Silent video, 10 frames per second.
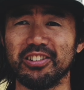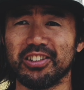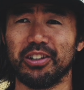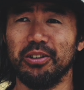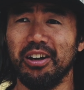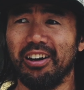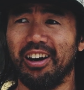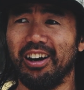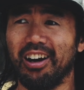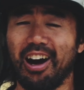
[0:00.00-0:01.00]
so
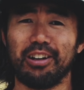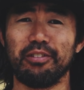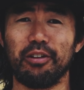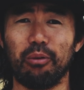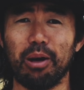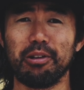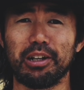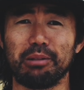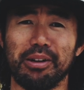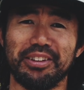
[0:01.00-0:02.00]
I don't even know why I'm
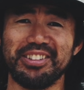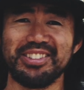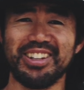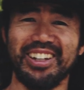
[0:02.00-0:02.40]
talking about this.